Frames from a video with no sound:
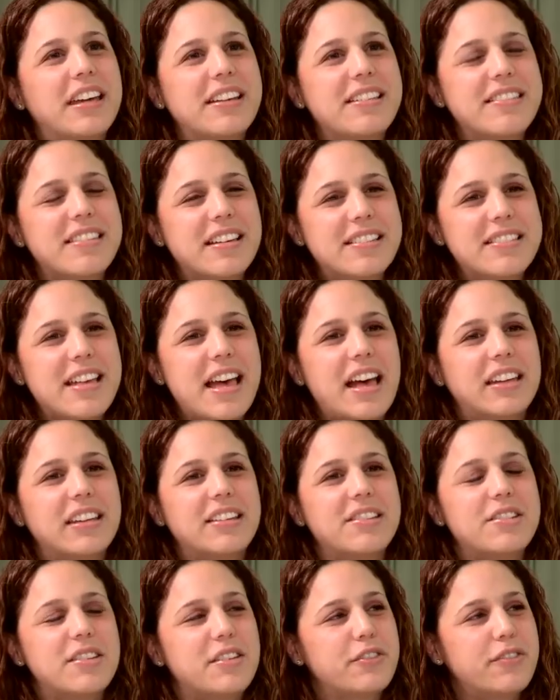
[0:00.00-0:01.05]
gets exactly
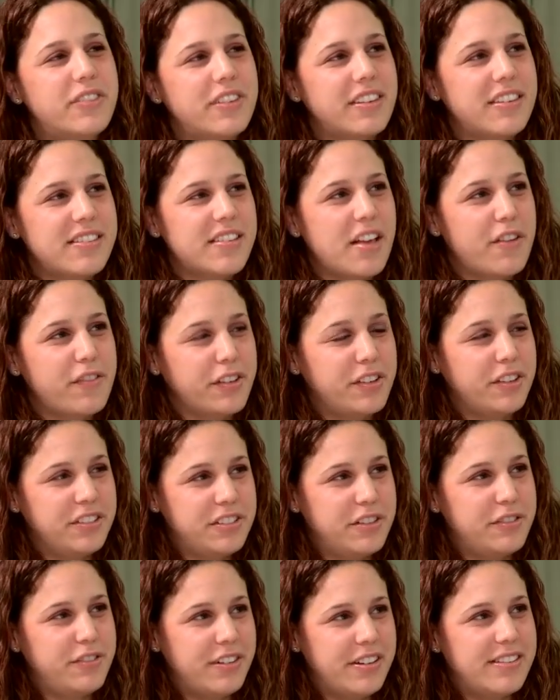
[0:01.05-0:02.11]
to the philosophical
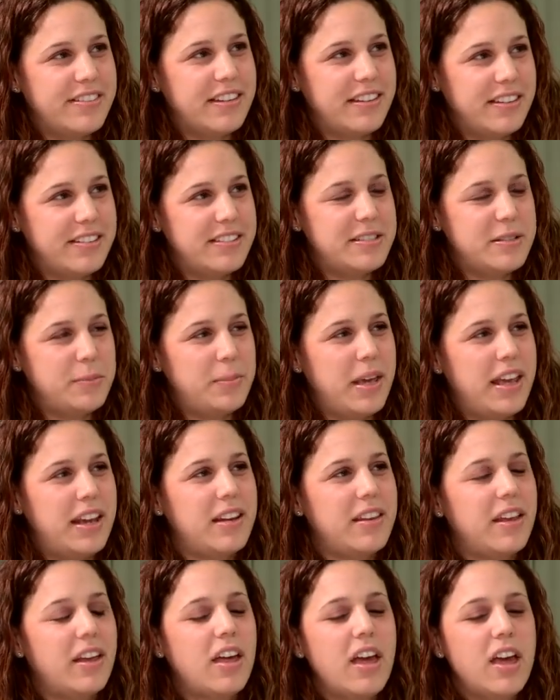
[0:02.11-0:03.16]
difference in this debate.
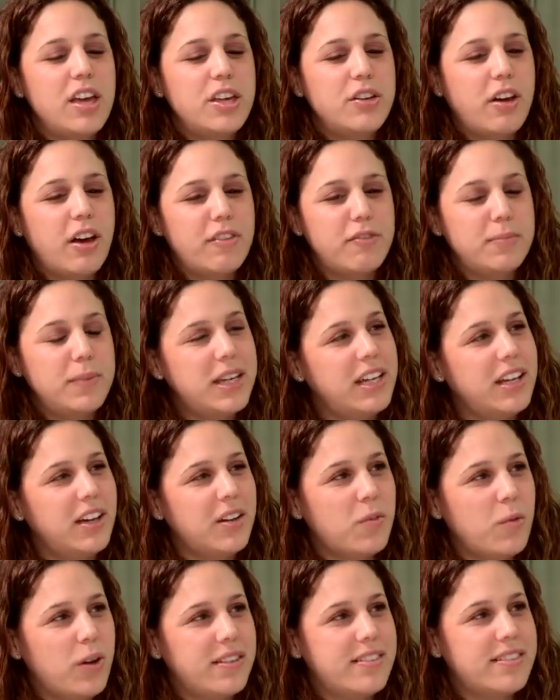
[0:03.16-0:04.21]
That you have media
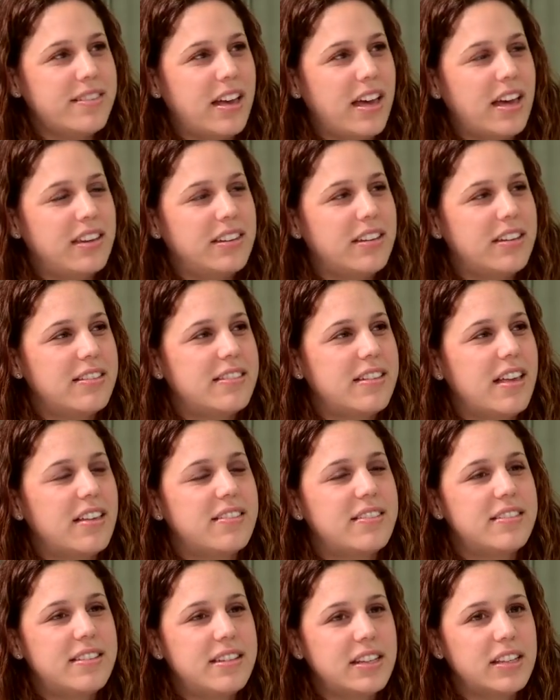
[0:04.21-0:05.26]
on one side that says
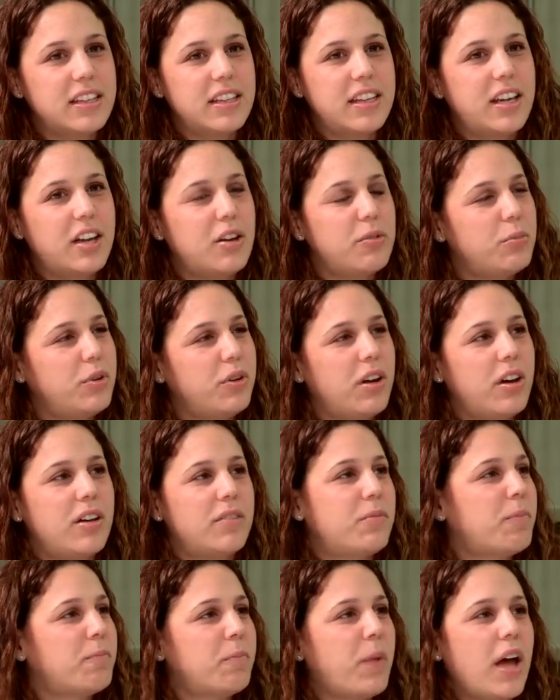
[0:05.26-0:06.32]
stealing a, a
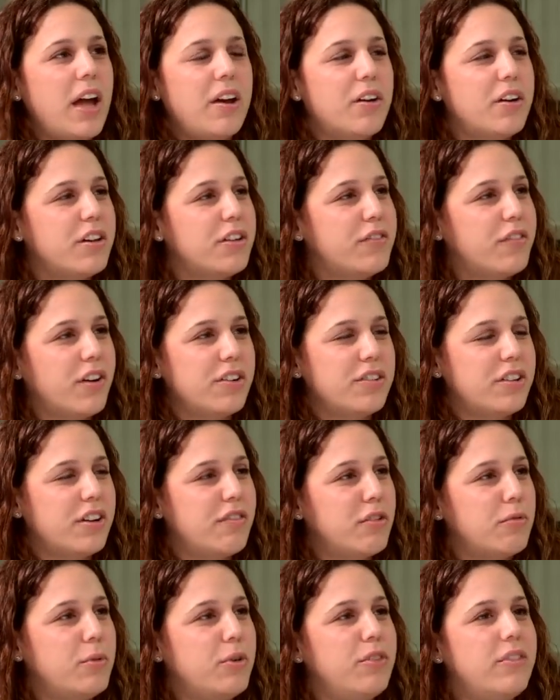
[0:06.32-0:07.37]
pirated version
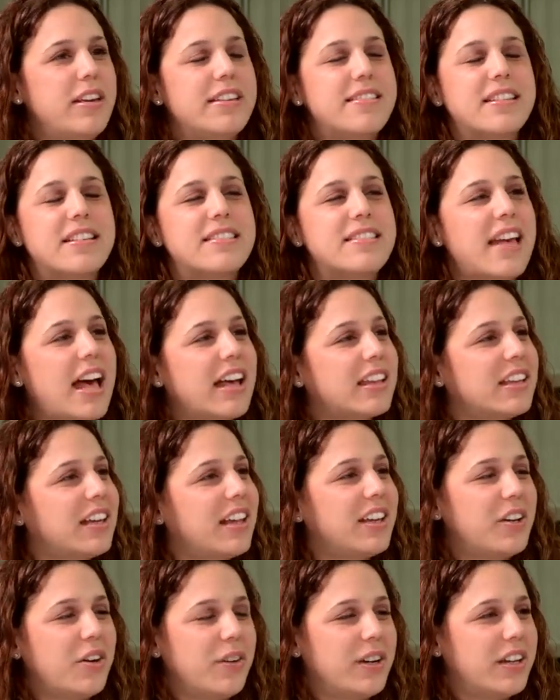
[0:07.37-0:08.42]
of a movie is exactly
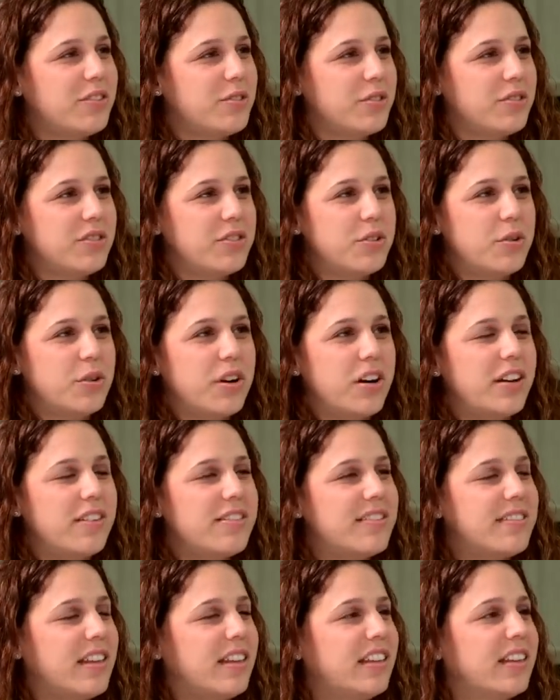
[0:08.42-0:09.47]
like going into a store and